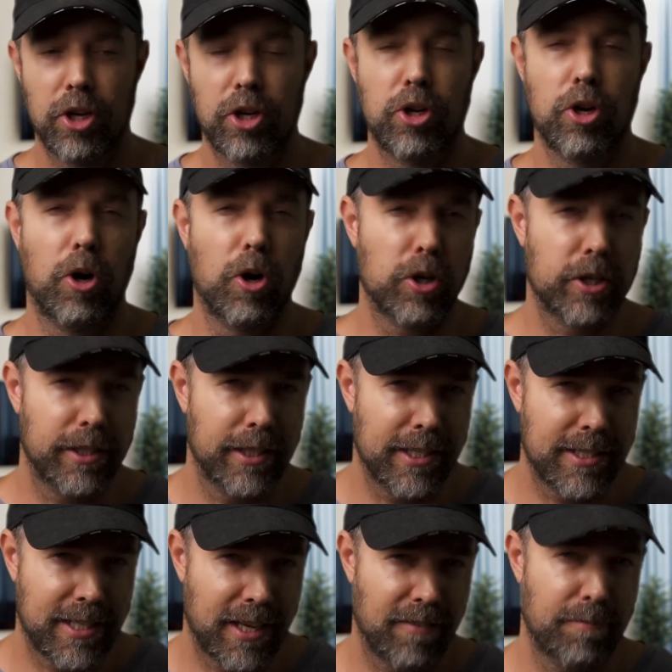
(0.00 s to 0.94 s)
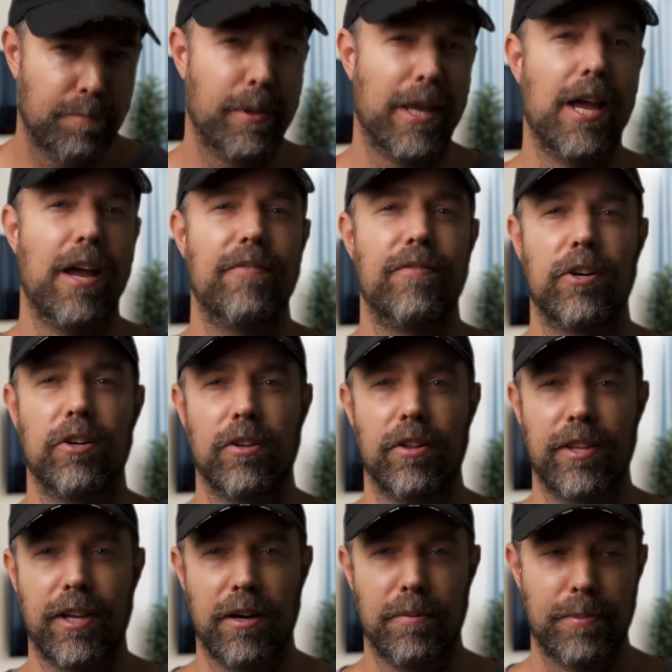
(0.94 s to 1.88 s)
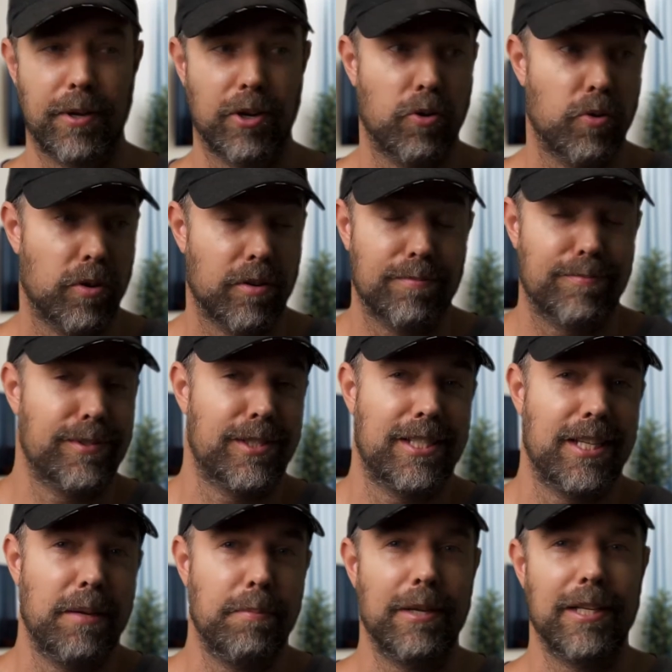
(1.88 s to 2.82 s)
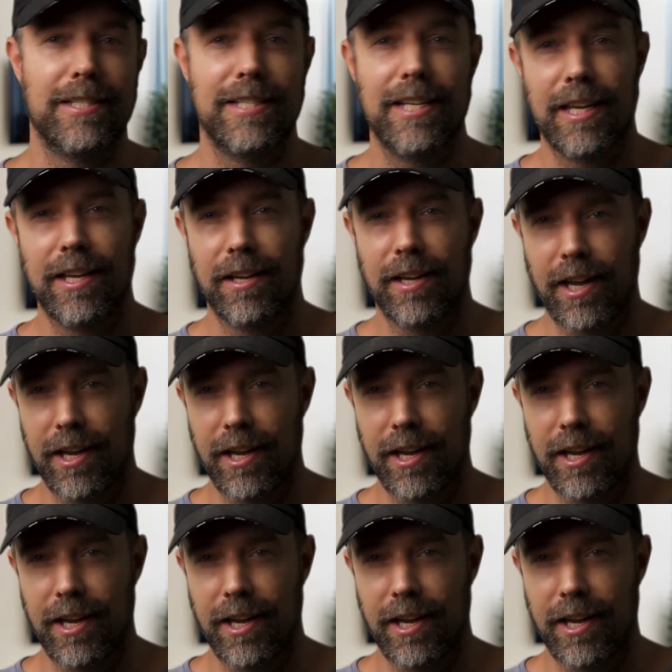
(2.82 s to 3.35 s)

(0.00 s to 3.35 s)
cognitive behavioral therapy, or CBT,